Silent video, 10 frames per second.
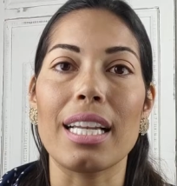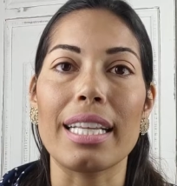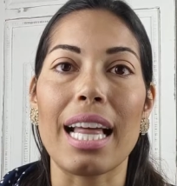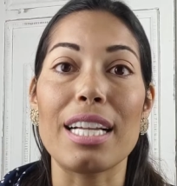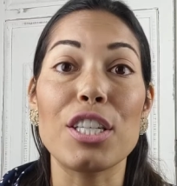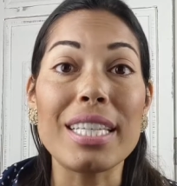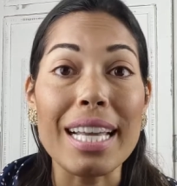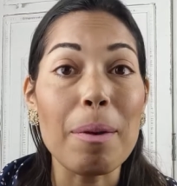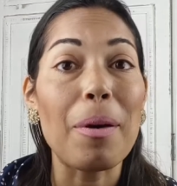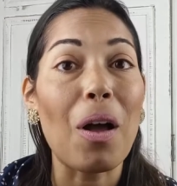like that. Just
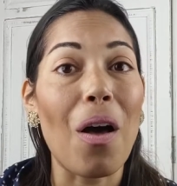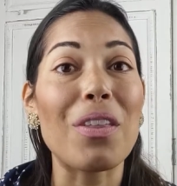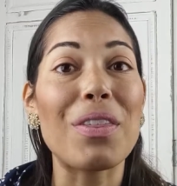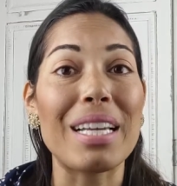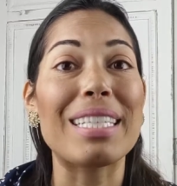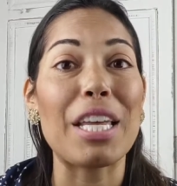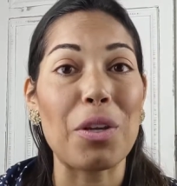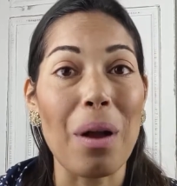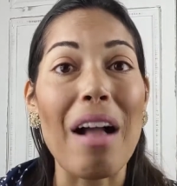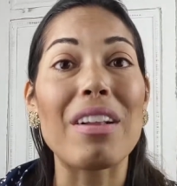think about all the things that
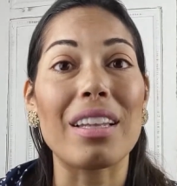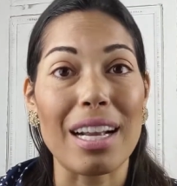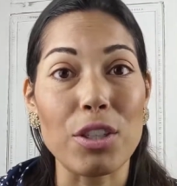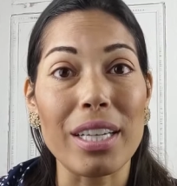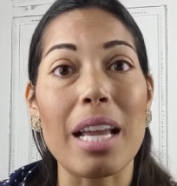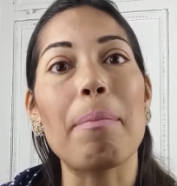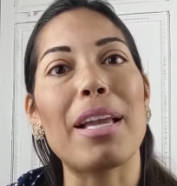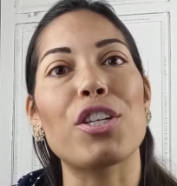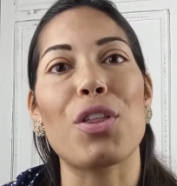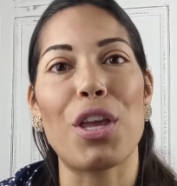you have electric and
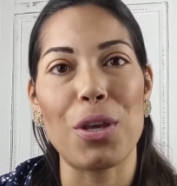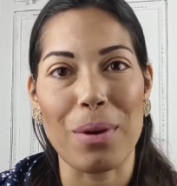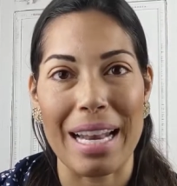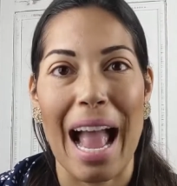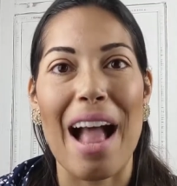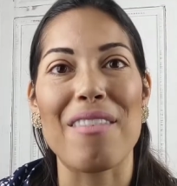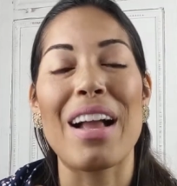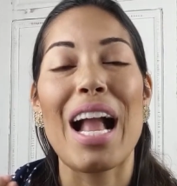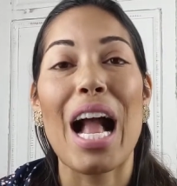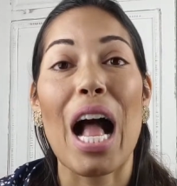make sure that you can
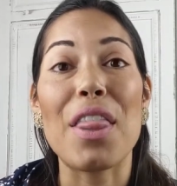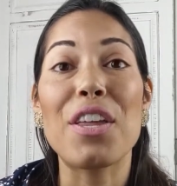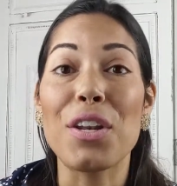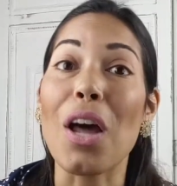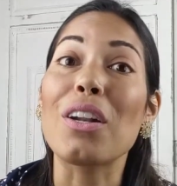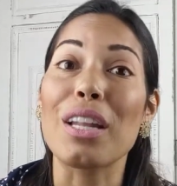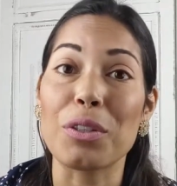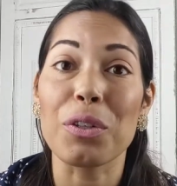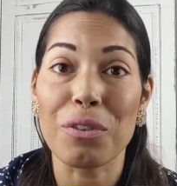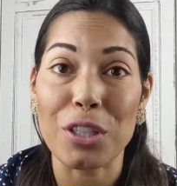have the
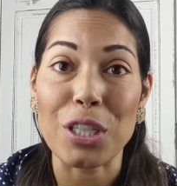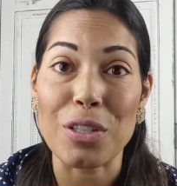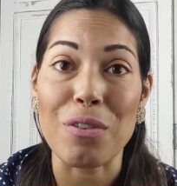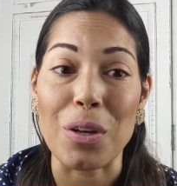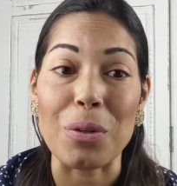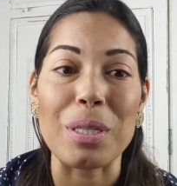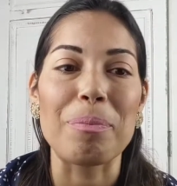non-electric versions of those.